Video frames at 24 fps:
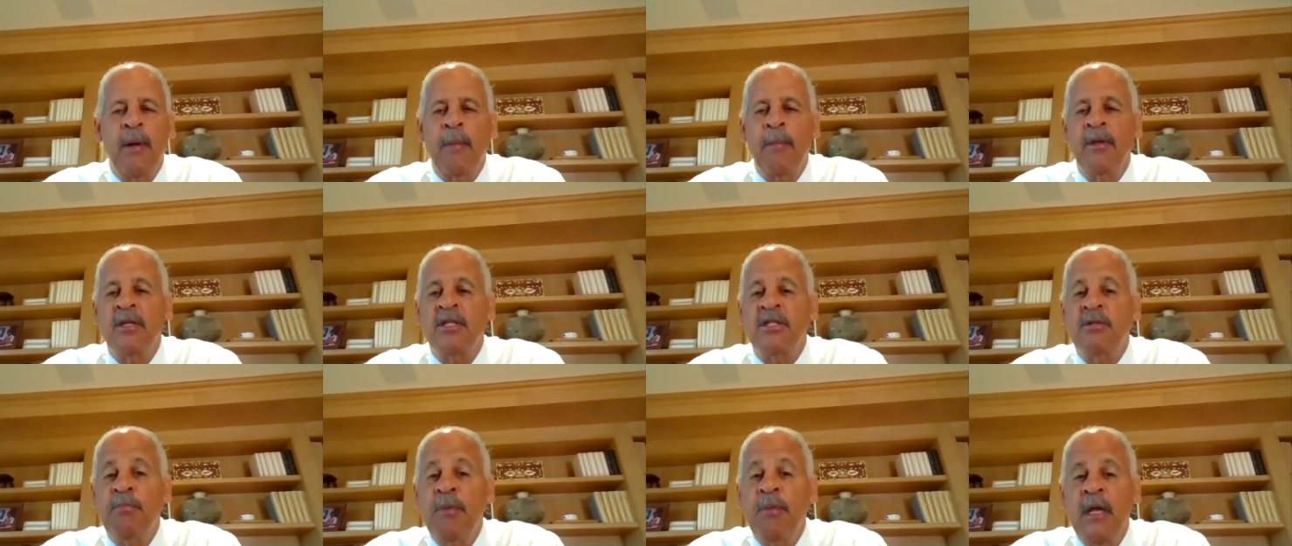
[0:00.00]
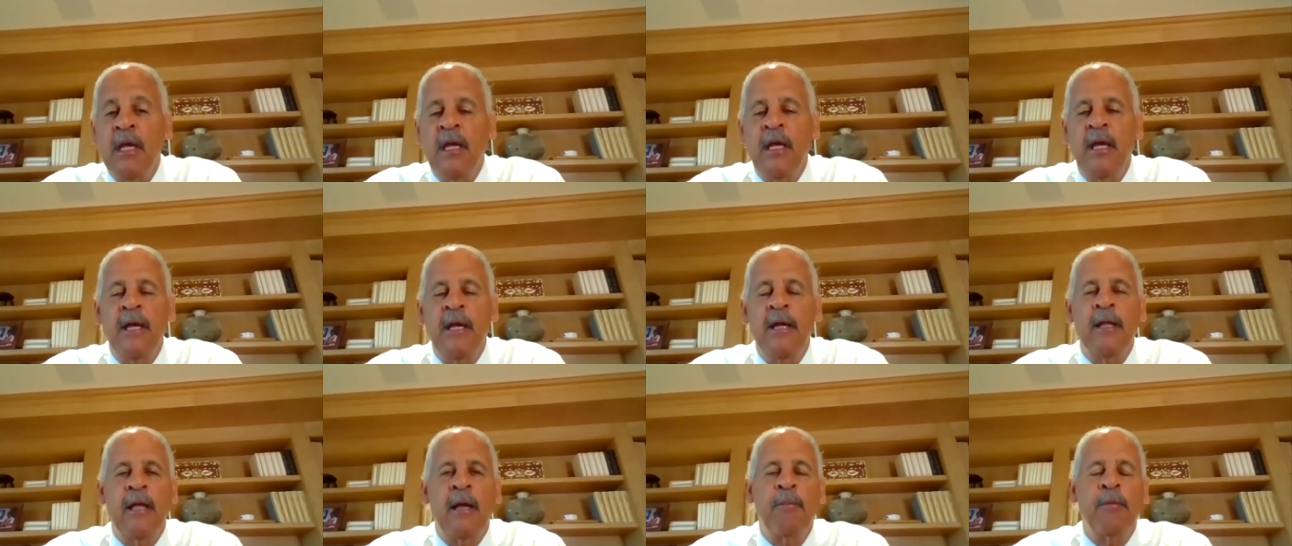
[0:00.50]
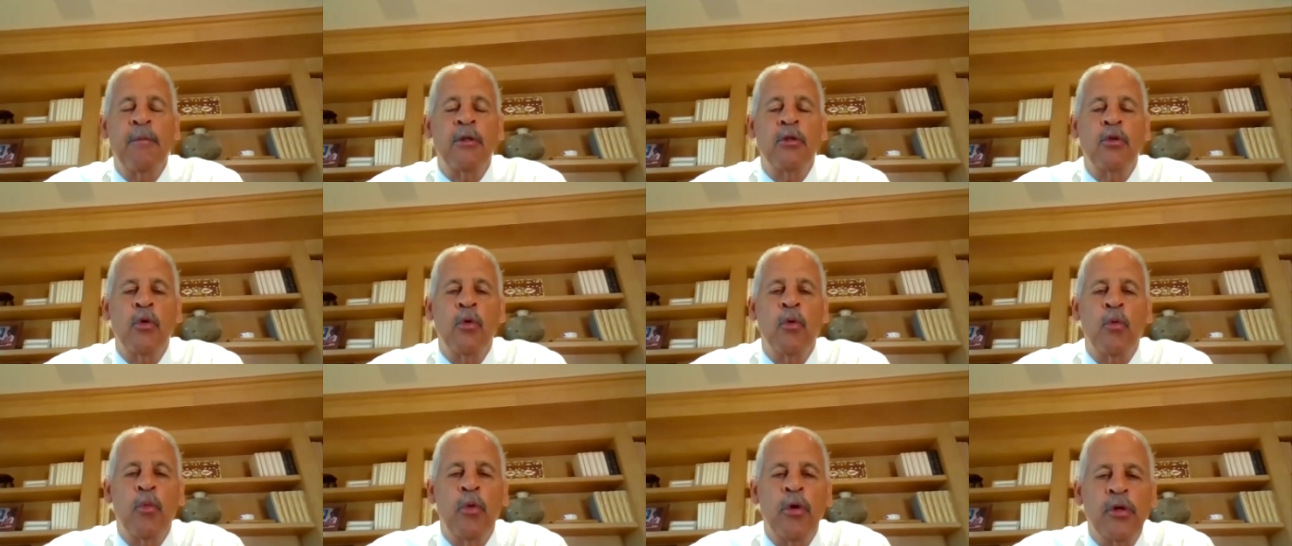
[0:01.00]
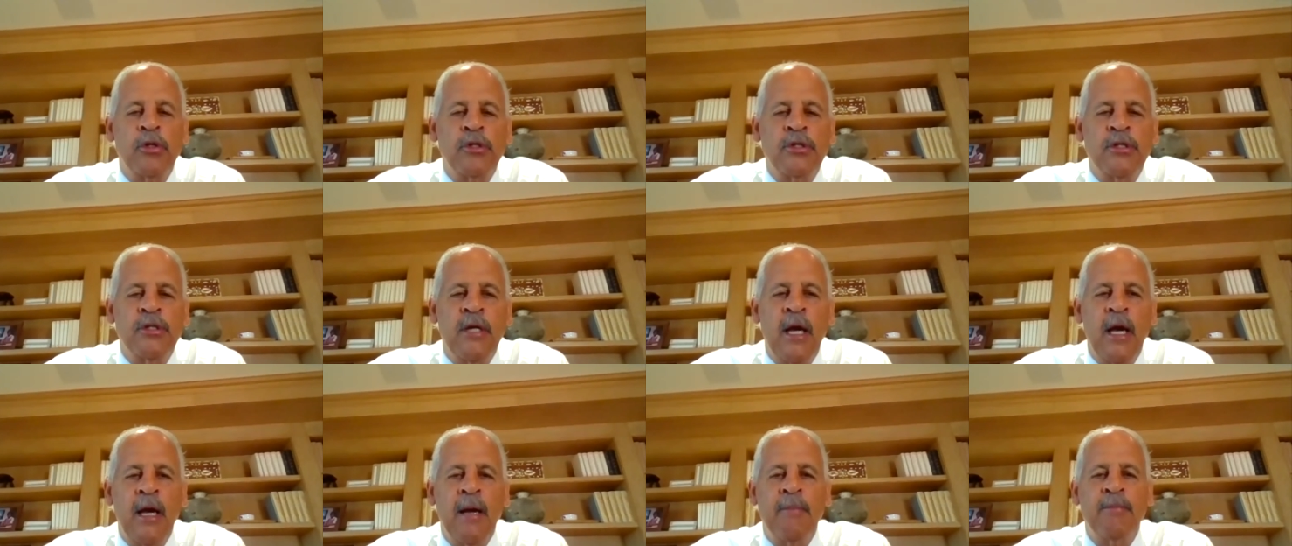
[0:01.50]
I've been speaking, I've been doing
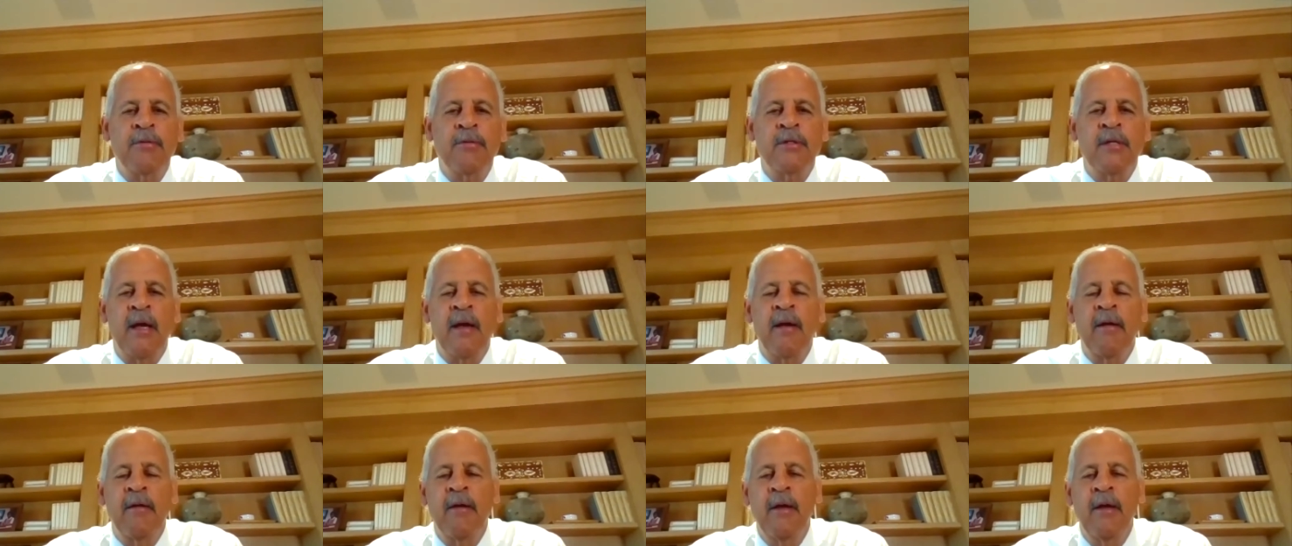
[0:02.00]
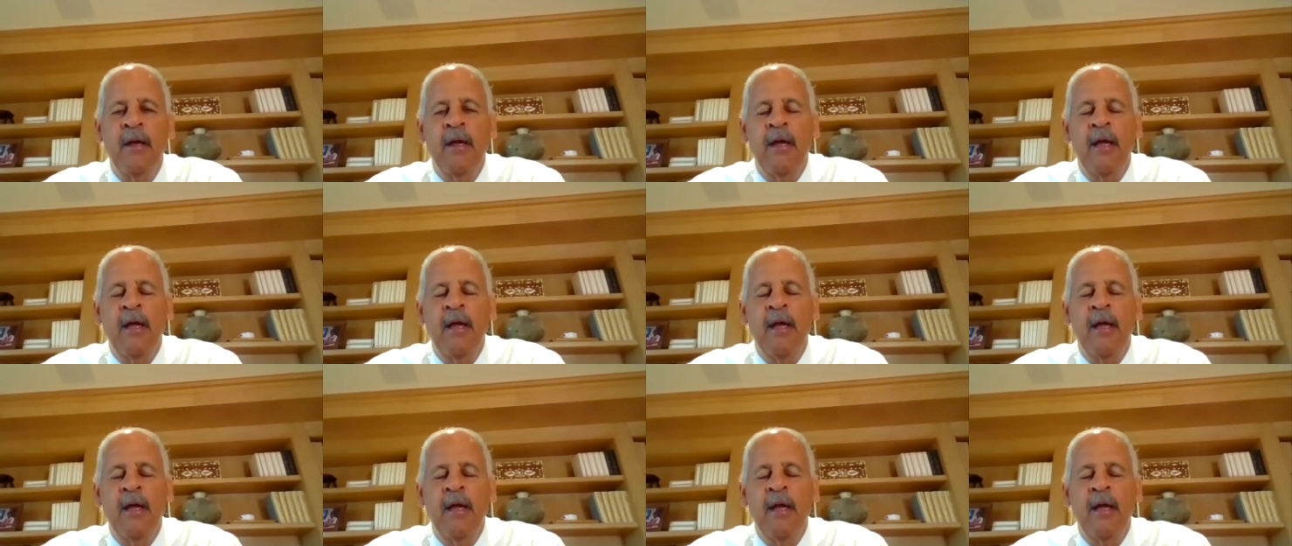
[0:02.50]
workshops, I